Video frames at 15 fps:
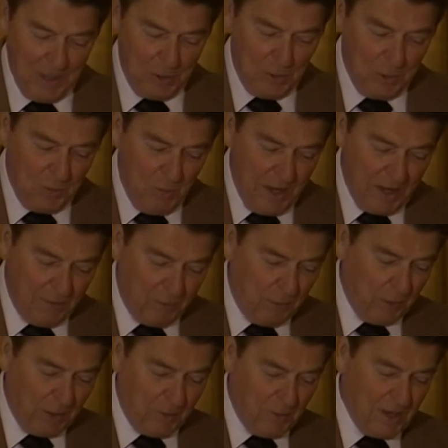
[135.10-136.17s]
good way to
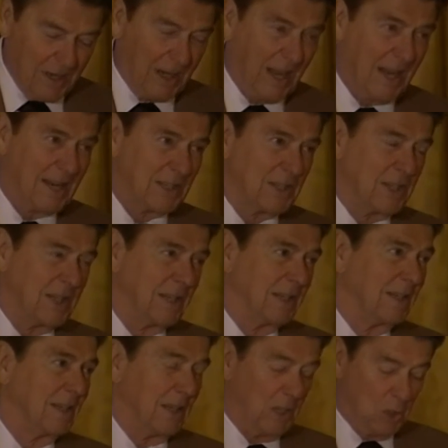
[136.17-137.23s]
fully realize the
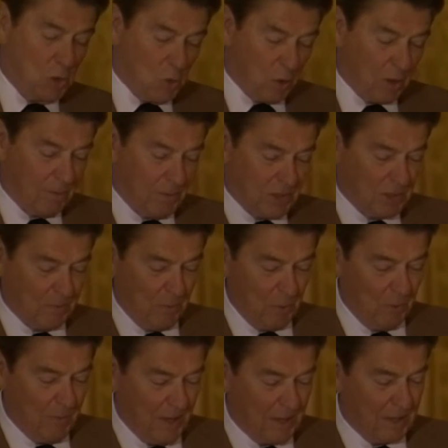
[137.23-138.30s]
enormous
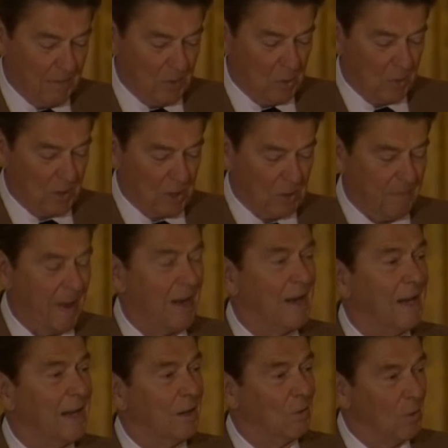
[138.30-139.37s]
momentum towards
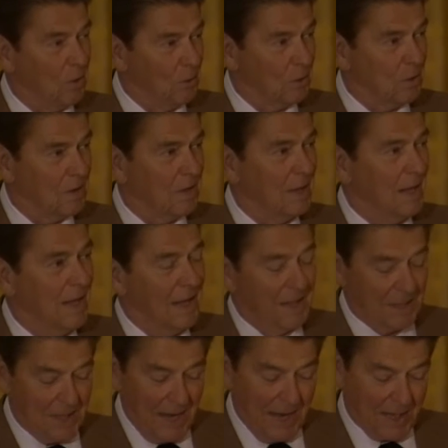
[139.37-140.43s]
spending growth,
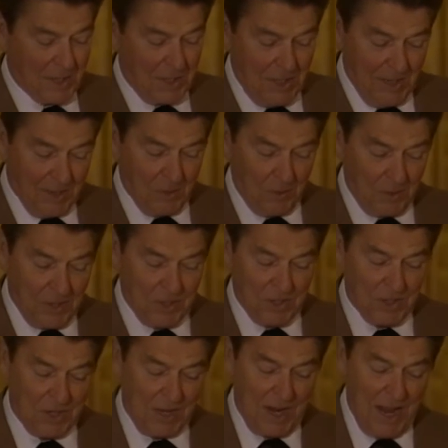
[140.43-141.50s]
tax
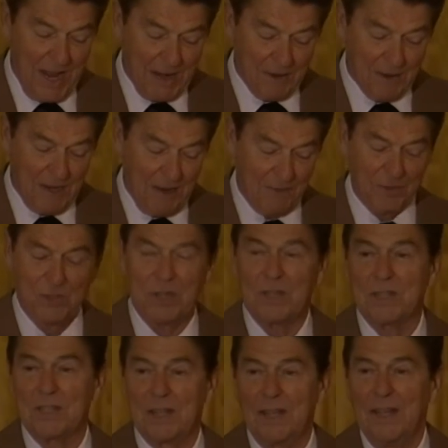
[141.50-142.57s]
increases, and higher
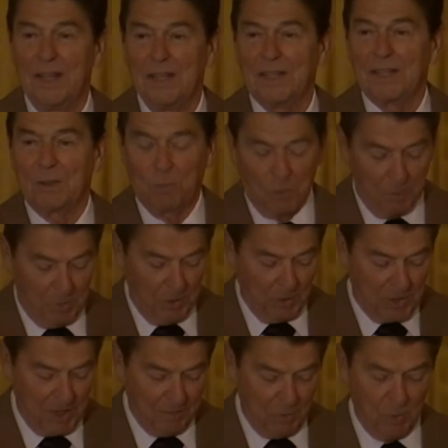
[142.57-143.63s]
deficits that were
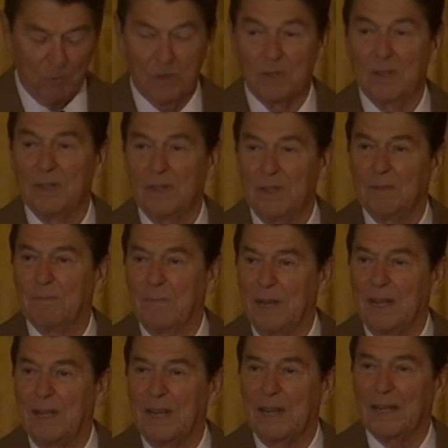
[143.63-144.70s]
built up over
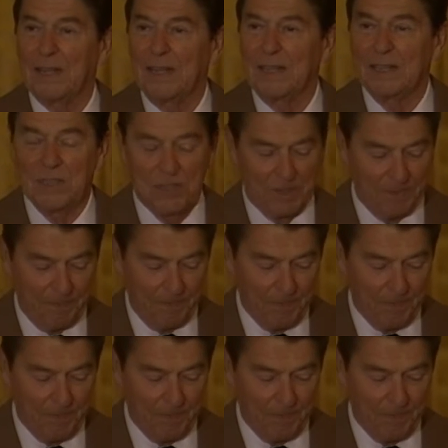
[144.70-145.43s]
many decades.